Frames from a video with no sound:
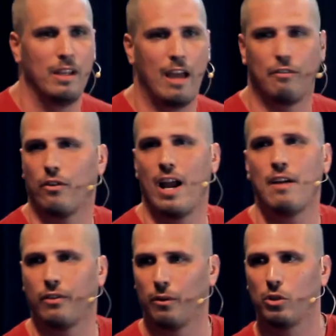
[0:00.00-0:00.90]
And
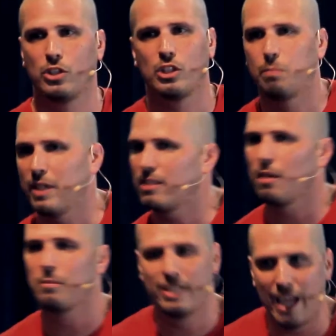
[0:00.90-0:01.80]
forever will just be
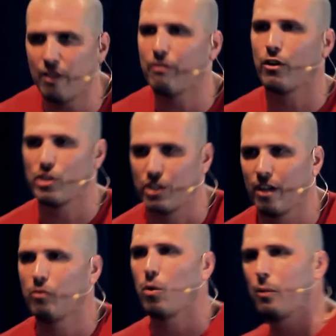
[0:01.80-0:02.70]
some dead version
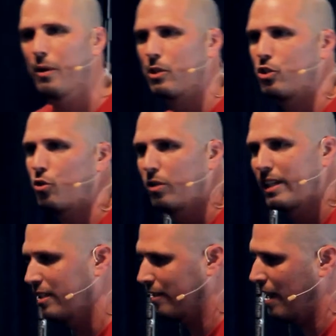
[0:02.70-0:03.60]
of what we were
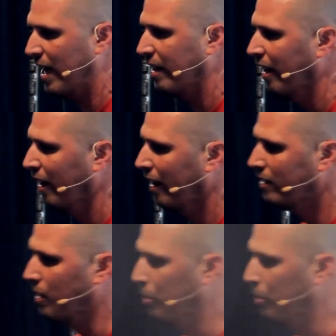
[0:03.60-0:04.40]
truly designed to